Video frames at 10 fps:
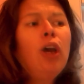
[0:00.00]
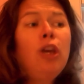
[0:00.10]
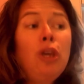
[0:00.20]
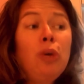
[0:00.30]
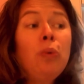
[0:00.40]

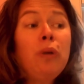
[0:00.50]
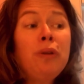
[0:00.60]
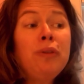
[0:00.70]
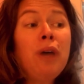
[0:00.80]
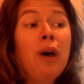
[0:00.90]
You will
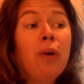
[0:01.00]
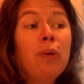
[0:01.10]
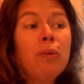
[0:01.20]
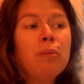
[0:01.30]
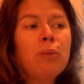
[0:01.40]
know,
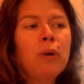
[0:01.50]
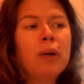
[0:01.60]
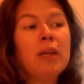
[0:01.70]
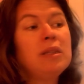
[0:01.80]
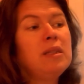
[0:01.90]

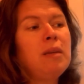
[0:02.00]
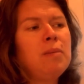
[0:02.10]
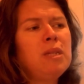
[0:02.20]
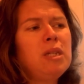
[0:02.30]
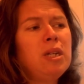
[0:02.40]
Morgan said
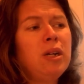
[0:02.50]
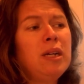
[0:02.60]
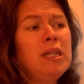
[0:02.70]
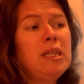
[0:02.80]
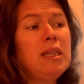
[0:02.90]

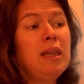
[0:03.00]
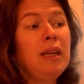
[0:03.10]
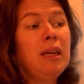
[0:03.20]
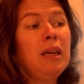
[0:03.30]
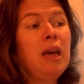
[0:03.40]

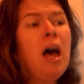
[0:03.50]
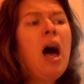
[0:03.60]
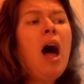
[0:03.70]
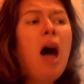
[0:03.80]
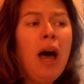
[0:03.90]
mysteriously.
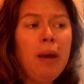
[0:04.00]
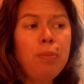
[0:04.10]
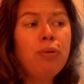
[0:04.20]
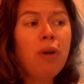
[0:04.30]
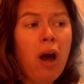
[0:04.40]
I
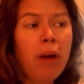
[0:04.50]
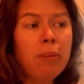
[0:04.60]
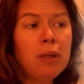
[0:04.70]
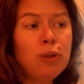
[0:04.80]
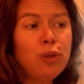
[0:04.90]

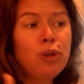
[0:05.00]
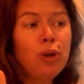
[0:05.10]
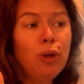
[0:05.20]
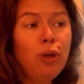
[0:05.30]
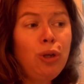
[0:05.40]
promise
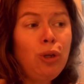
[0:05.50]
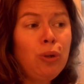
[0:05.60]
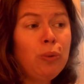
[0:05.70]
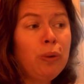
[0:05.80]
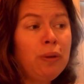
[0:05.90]

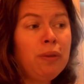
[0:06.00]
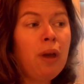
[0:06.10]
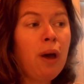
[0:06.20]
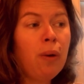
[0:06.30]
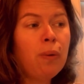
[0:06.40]
you will
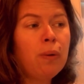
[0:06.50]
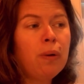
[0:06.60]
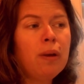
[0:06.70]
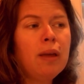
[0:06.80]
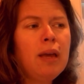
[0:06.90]
know.
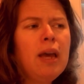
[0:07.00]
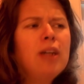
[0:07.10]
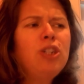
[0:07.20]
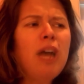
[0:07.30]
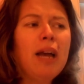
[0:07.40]

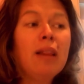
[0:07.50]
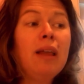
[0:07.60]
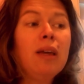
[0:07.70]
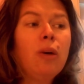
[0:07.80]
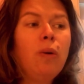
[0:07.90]
Jack
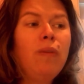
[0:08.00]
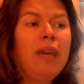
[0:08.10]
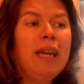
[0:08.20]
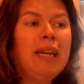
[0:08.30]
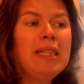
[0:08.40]
let go of
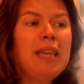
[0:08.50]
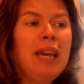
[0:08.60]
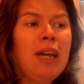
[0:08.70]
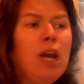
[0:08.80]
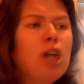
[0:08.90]
Annie's hand.